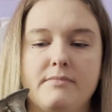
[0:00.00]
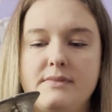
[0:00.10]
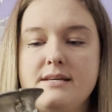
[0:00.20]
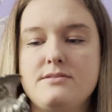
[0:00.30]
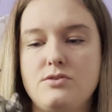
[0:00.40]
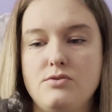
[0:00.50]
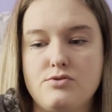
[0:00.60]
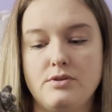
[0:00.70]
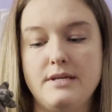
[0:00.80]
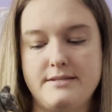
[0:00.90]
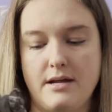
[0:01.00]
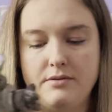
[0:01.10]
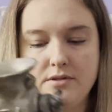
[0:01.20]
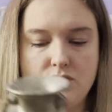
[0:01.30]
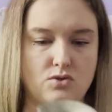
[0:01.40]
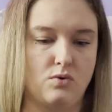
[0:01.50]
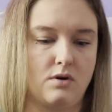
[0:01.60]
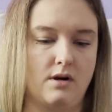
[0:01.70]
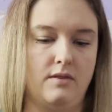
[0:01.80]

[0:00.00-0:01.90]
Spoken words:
These usually sell in the store. A